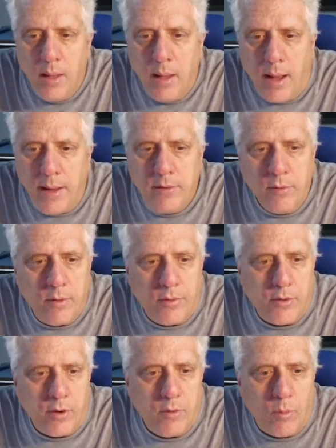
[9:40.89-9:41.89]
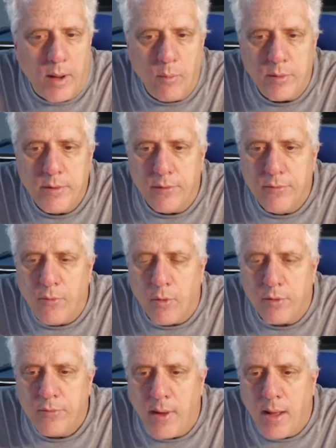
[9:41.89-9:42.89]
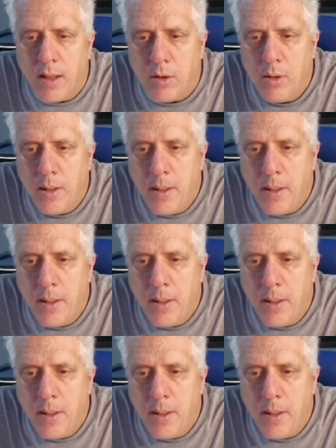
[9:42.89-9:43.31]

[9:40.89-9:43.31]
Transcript: I do the third way, which is force follow.